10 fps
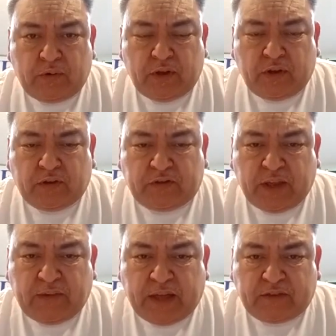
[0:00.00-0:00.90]
You know,
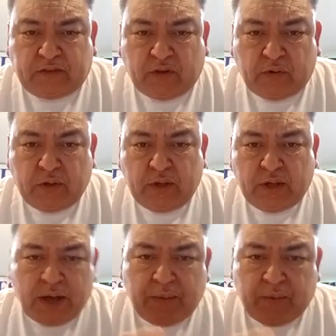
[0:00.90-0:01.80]
save that soul.
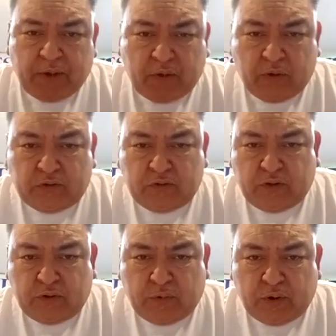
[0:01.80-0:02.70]
I'm gonna go do
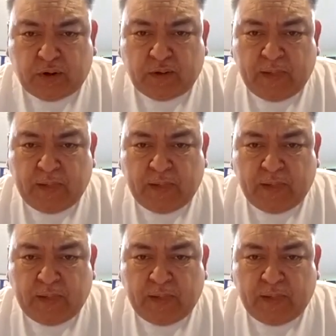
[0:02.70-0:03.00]
your work,